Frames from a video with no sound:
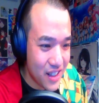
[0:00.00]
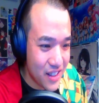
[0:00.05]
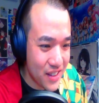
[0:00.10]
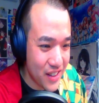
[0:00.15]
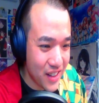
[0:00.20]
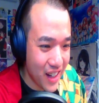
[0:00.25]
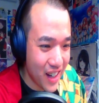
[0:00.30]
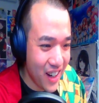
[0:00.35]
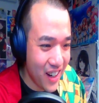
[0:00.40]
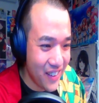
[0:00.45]

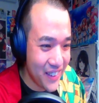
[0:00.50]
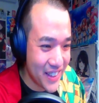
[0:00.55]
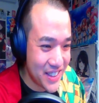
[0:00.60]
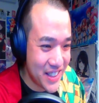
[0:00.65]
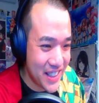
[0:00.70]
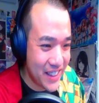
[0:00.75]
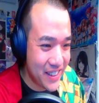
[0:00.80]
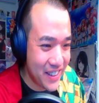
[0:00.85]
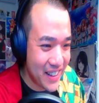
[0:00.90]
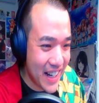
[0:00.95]
Yo, is
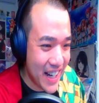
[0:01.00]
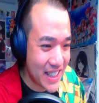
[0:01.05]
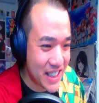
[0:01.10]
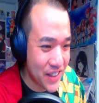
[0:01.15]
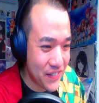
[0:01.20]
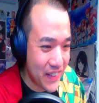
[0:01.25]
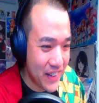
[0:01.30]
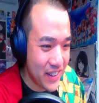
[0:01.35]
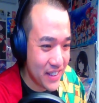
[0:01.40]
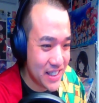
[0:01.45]
she gonna
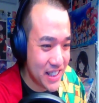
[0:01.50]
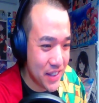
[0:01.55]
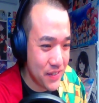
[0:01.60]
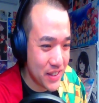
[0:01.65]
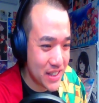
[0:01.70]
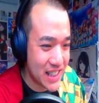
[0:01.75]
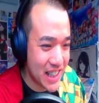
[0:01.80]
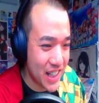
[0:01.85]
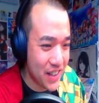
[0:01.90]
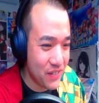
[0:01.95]
activate her Demon
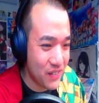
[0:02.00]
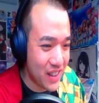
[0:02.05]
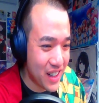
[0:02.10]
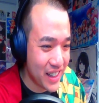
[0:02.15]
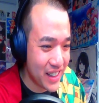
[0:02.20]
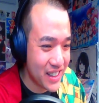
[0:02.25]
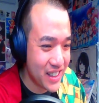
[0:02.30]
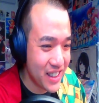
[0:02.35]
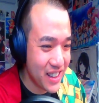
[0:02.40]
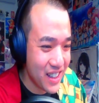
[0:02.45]
Slayer
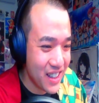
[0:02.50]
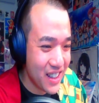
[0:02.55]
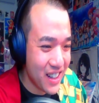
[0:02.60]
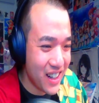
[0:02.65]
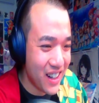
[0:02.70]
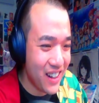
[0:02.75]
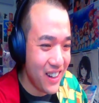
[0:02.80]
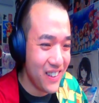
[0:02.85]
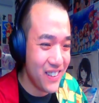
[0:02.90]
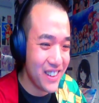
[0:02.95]
mark?
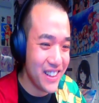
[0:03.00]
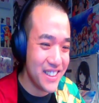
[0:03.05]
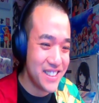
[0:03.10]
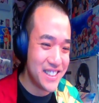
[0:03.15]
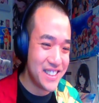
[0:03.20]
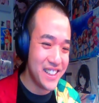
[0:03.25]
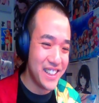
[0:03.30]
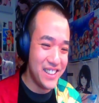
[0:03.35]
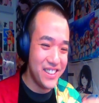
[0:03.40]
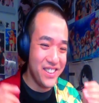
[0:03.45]
Holy
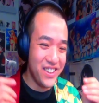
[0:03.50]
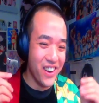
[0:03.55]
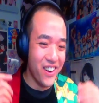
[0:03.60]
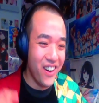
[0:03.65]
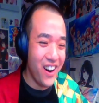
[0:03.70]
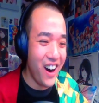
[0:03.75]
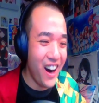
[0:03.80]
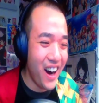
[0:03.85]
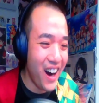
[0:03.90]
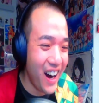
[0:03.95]
shit, yo,
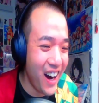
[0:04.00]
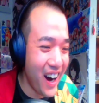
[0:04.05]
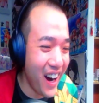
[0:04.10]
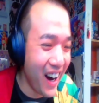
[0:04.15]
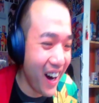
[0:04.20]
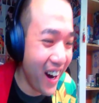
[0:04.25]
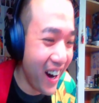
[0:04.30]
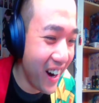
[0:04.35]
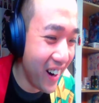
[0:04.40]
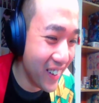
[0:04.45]

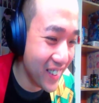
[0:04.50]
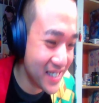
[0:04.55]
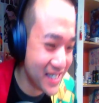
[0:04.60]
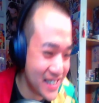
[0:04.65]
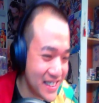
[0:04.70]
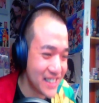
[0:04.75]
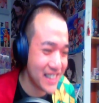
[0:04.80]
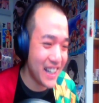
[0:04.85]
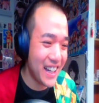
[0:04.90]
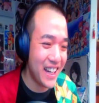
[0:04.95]
oh,
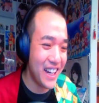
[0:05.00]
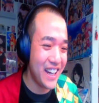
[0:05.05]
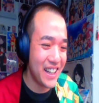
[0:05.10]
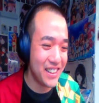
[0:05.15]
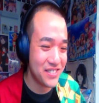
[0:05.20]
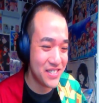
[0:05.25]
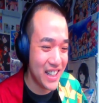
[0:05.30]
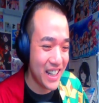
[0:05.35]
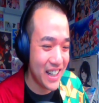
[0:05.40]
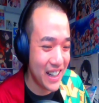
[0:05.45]

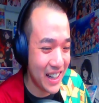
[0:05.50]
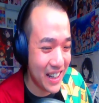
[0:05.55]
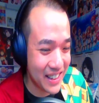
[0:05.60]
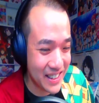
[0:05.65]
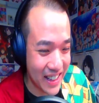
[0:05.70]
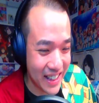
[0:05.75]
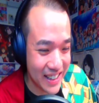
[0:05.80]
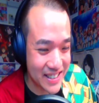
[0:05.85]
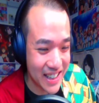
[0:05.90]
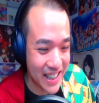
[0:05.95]
damn, that,
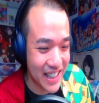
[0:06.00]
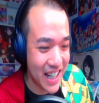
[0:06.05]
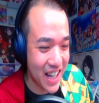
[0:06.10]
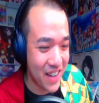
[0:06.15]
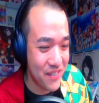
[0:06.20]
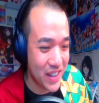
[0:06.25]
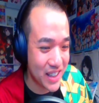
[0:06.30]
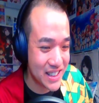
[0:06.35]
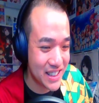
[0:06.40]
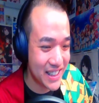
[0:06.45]
that
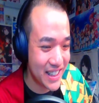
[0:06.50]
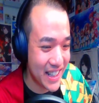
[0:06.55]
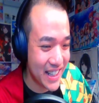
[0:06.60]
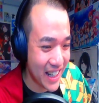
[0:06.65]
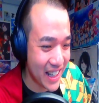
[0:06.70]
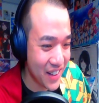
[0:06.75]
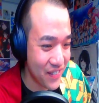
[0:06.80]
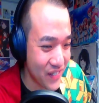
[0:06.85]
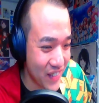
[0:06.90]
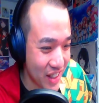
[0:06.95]
dynamics in the
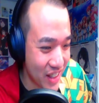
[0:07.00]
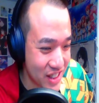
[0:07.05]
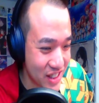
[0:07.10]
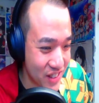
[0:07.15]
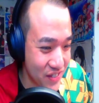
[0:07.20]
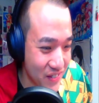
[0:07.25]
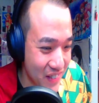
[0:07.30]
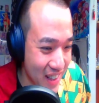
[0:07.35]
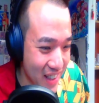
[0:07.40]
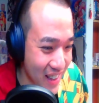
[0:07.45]

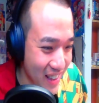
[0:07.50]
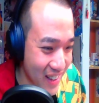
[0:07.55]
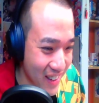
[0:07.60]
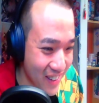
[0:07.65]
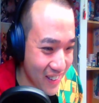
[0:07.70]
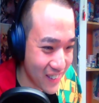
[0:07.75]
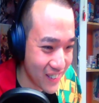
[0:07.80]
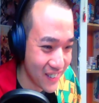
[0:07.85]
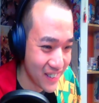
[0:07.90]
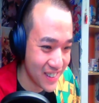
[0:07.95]
animation, man, like,
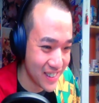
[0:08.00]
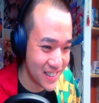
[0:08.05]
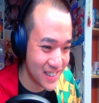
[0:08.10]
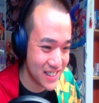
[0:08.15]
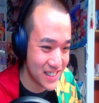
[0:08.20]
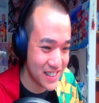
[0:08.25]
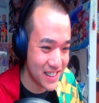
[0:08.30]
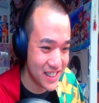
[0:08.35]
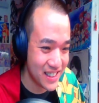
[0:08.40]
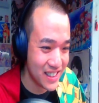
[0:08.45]
holy
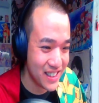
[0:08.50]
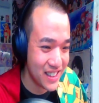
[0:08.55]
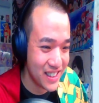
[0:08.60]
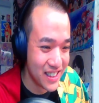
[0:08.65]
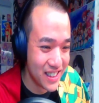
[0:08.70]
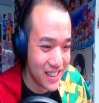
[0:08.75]
shit.